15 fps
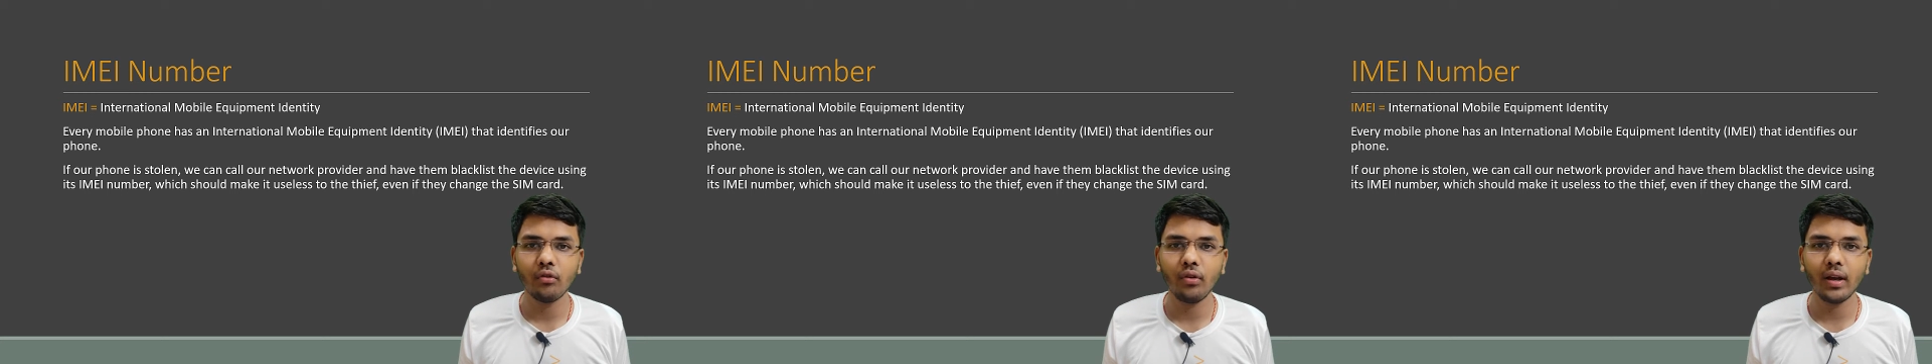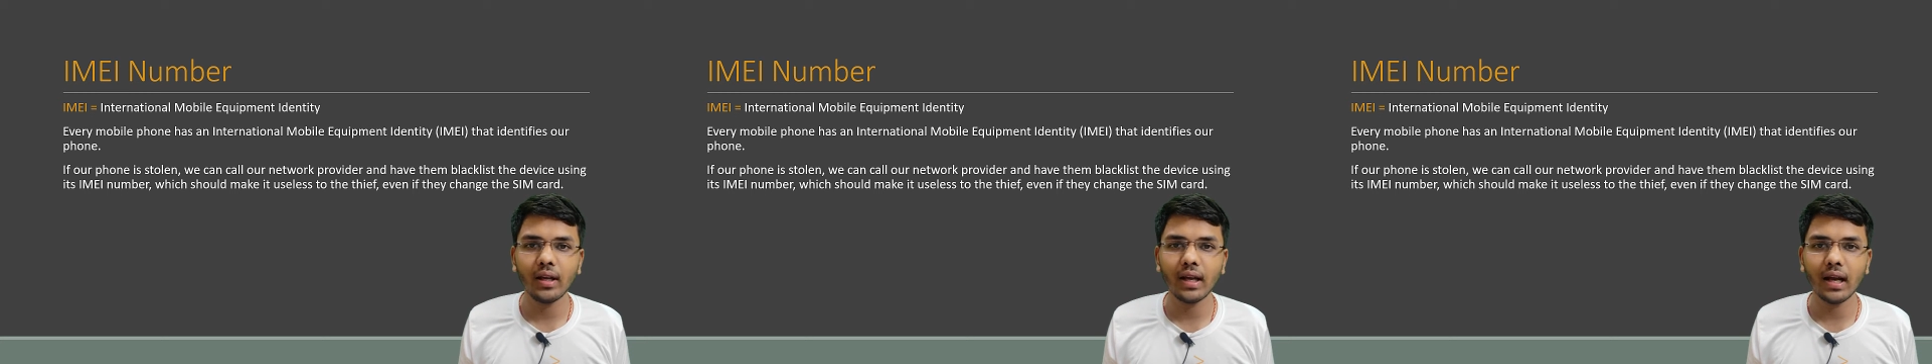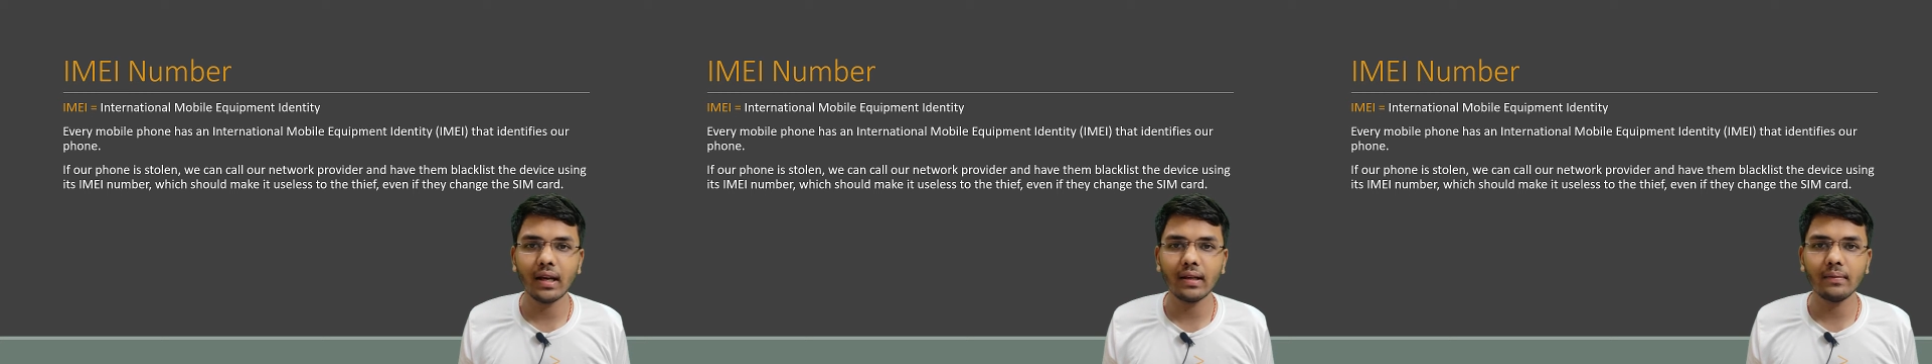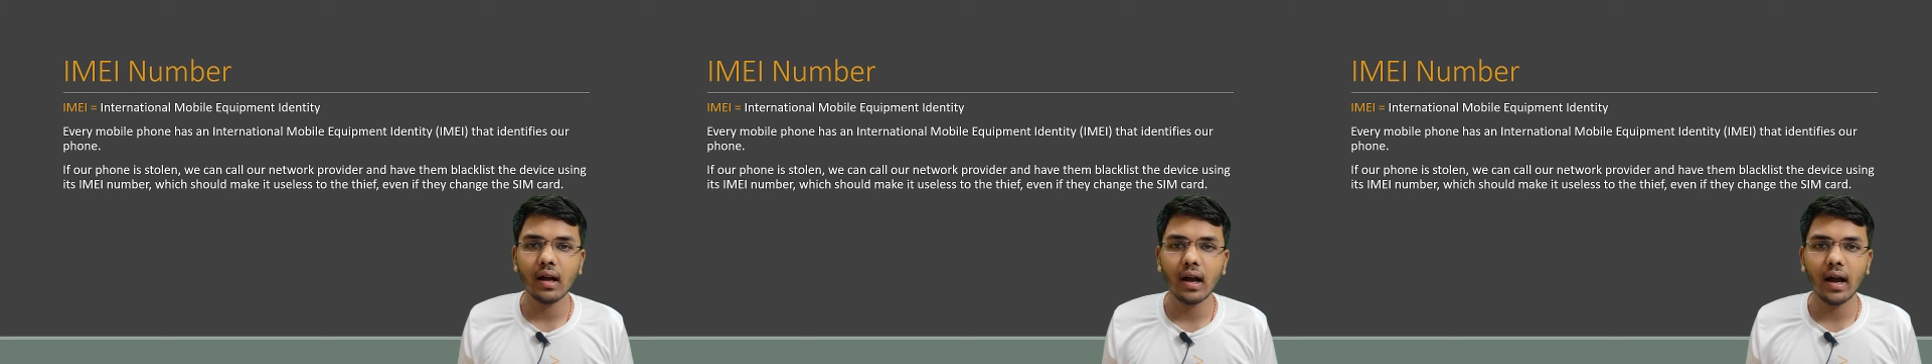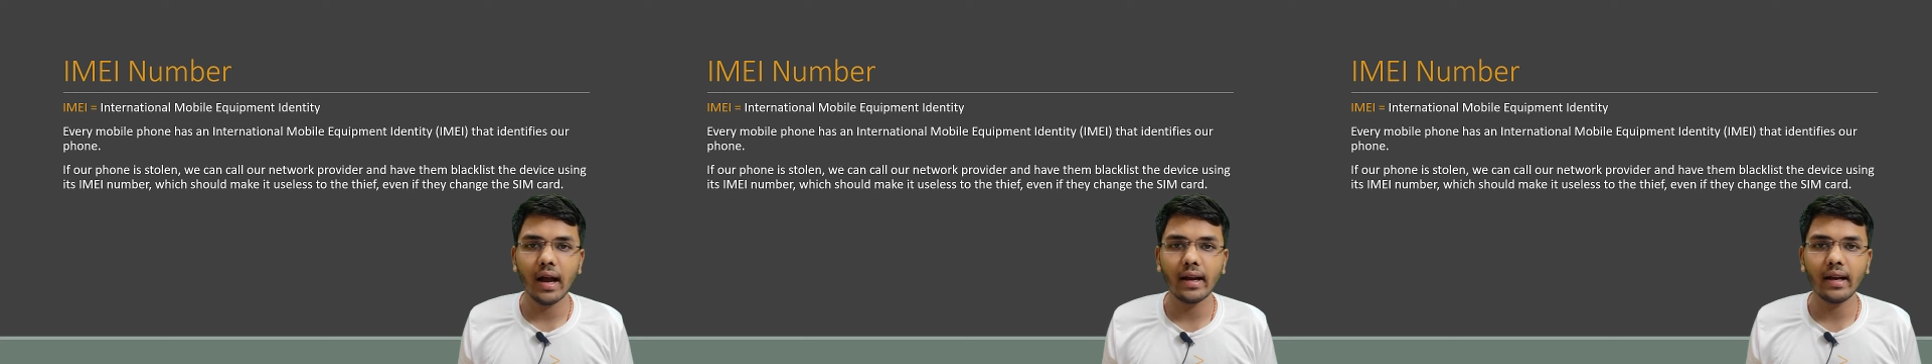we can
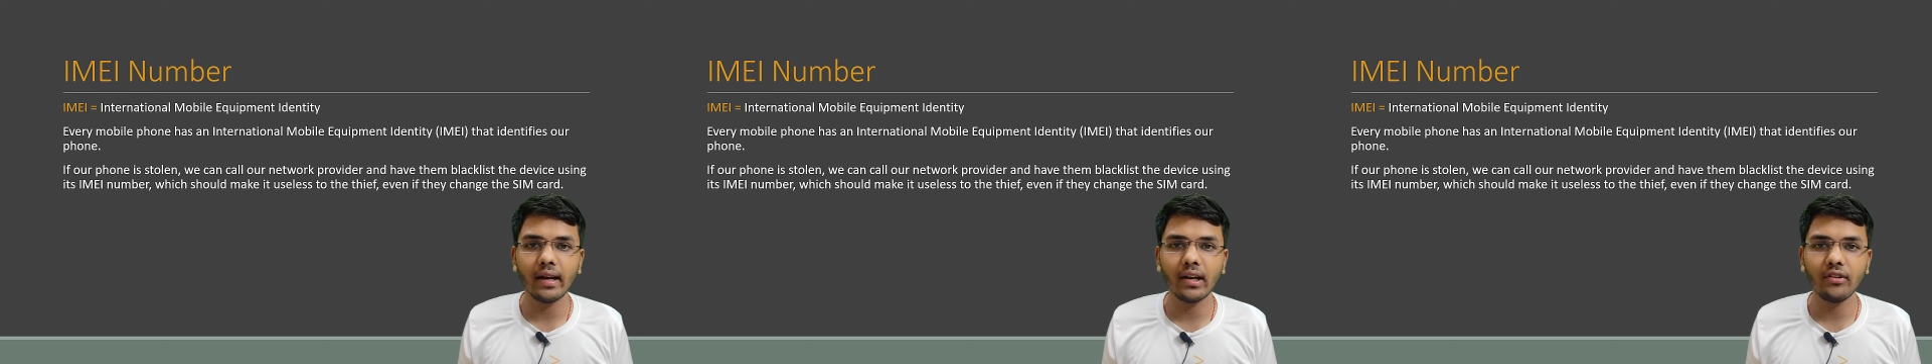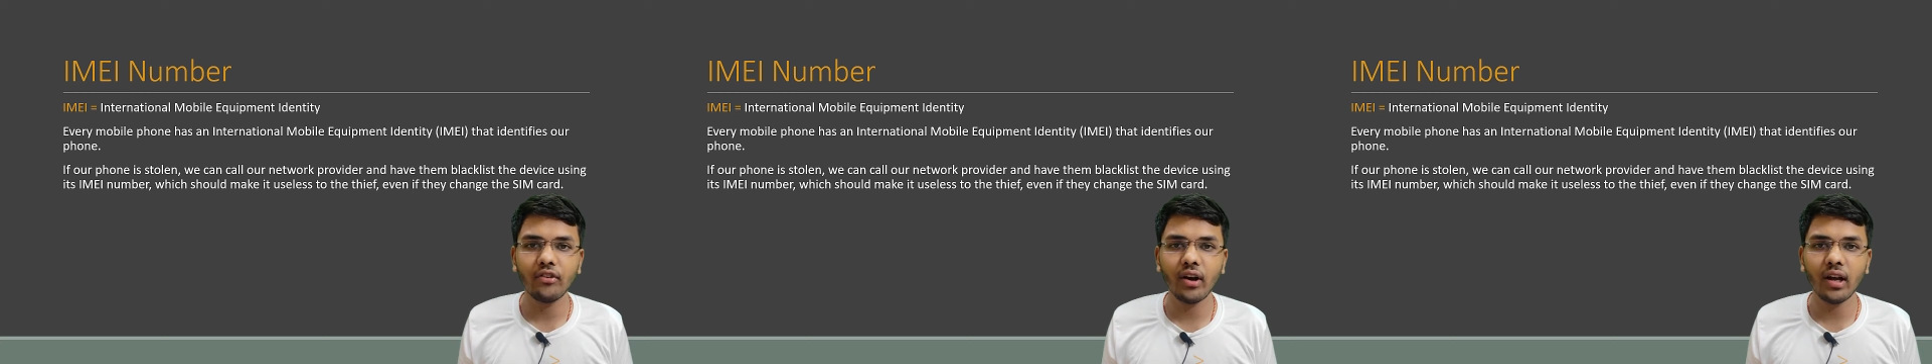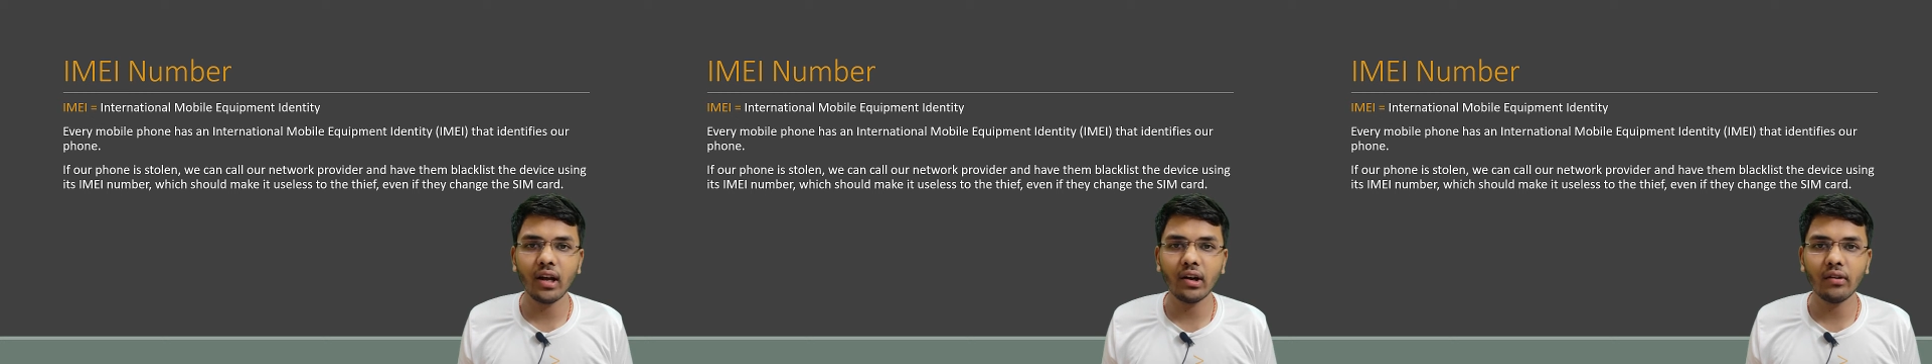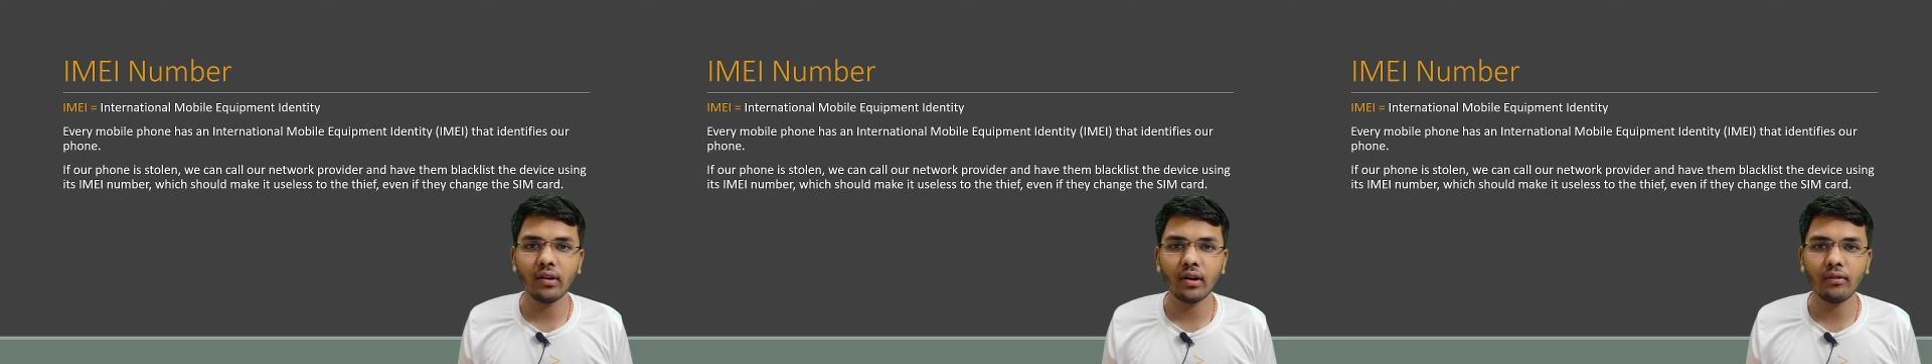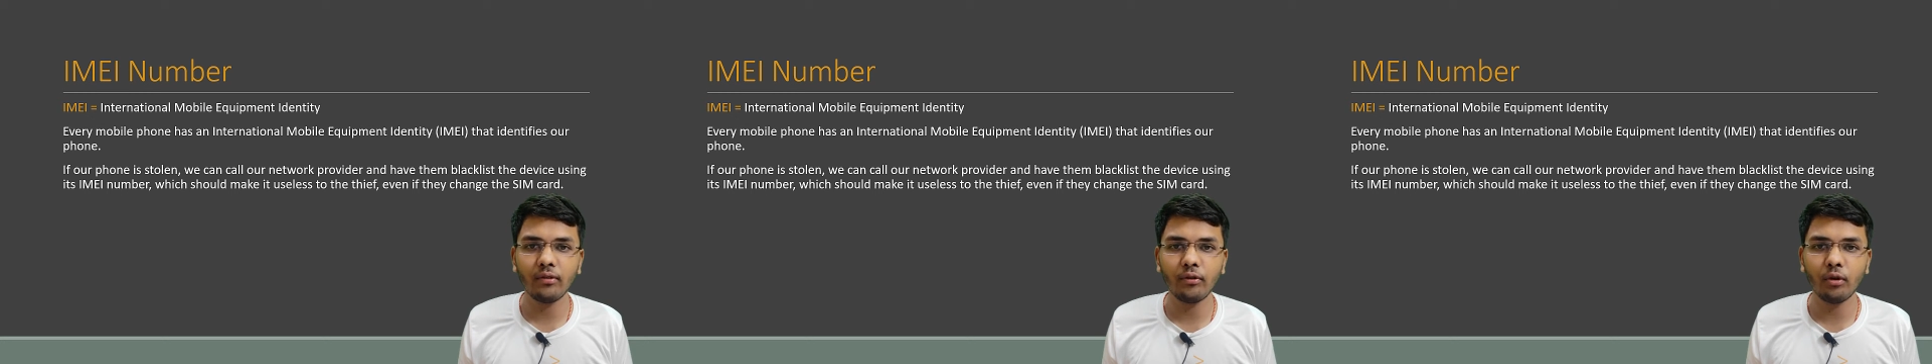identify
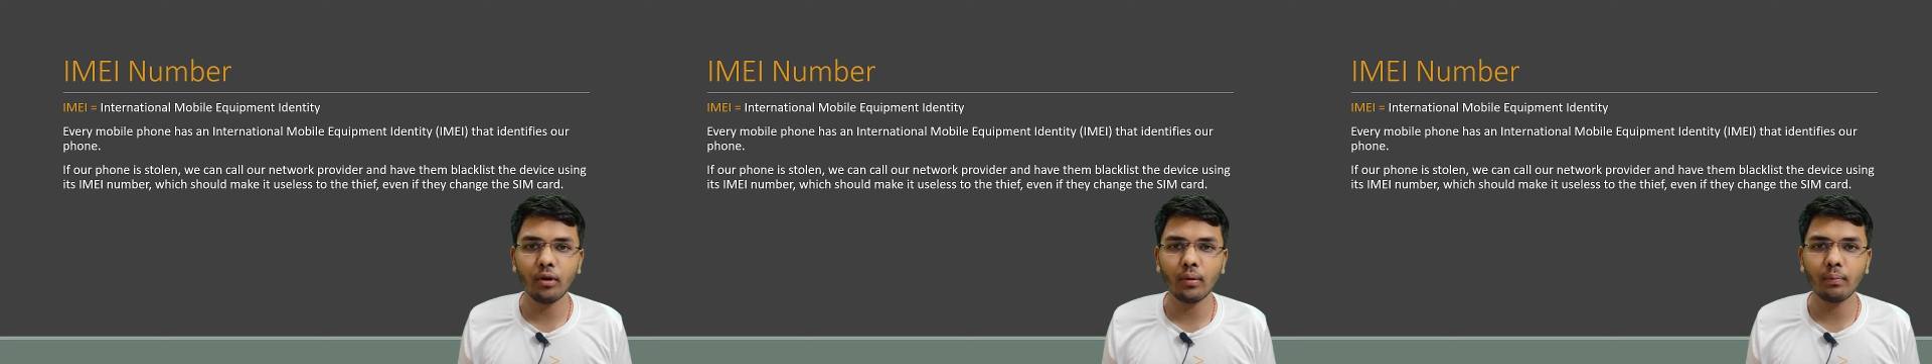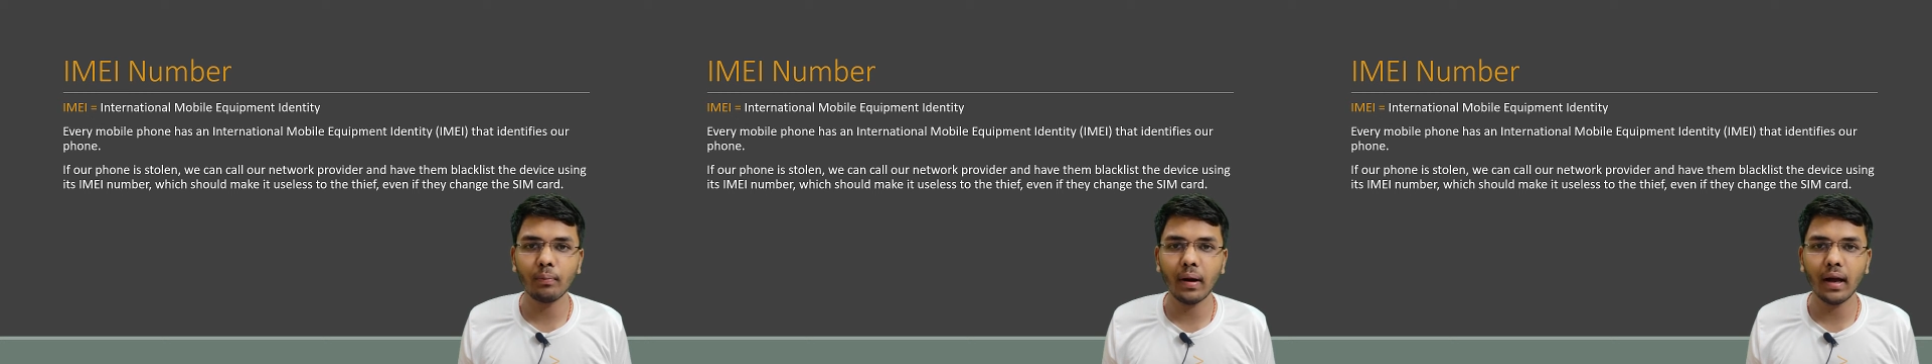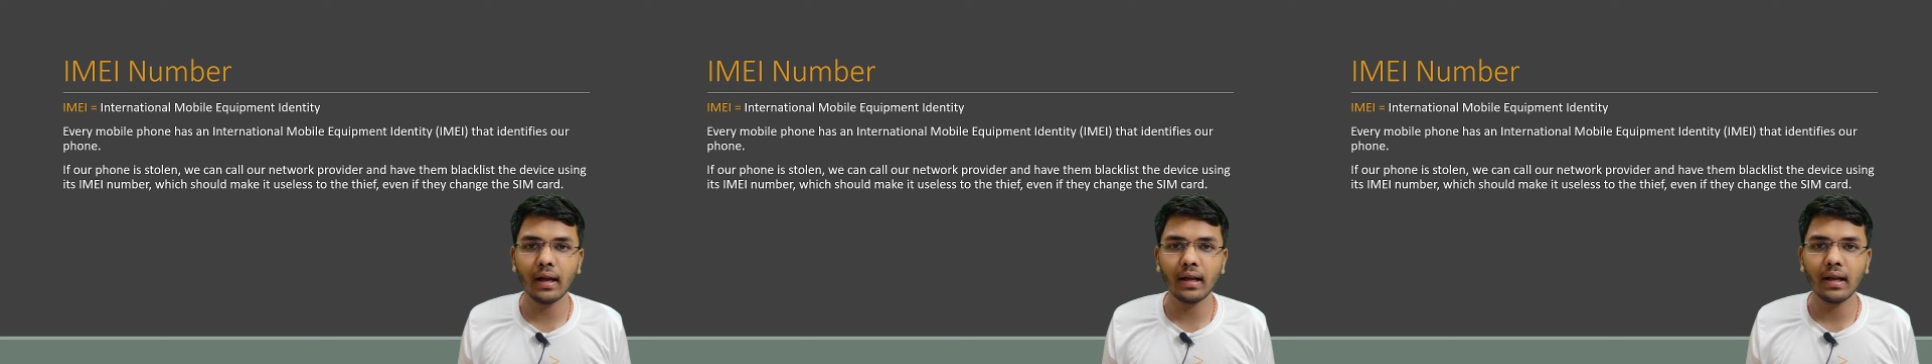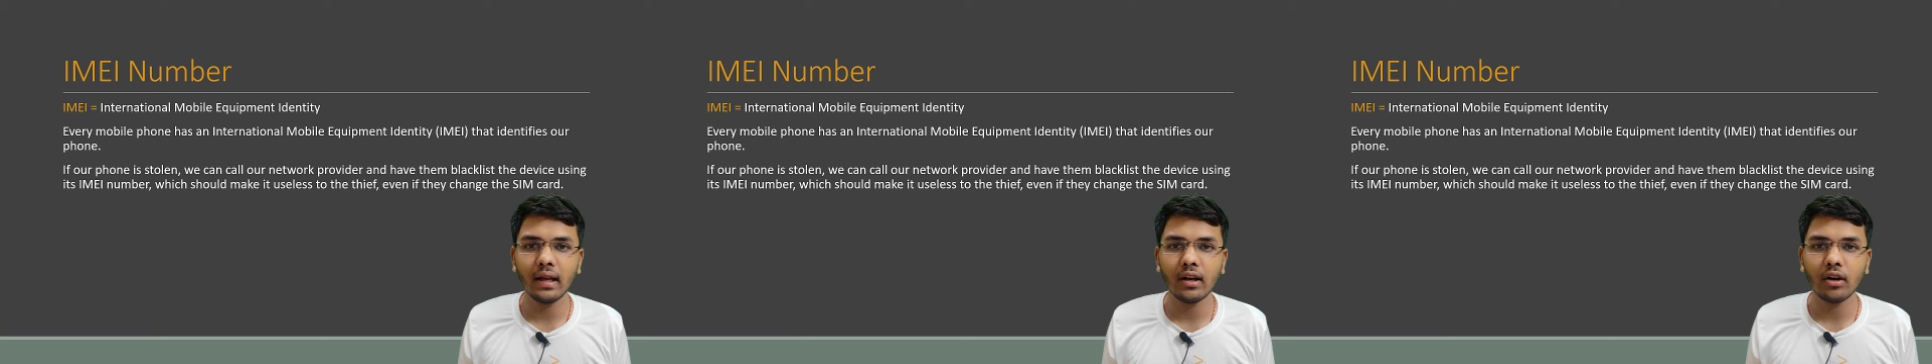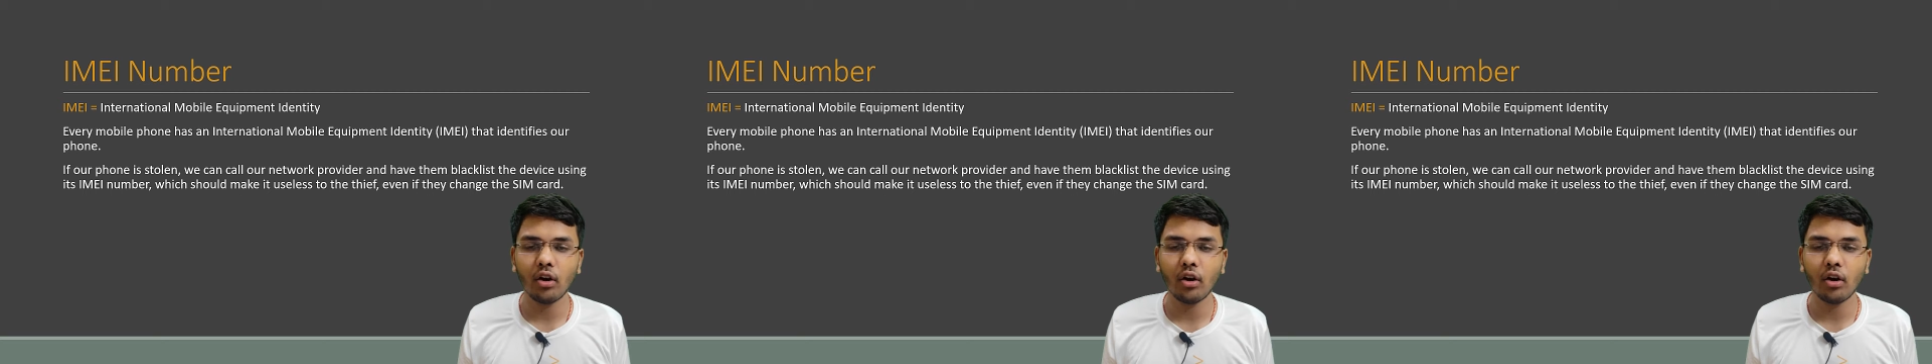our phone by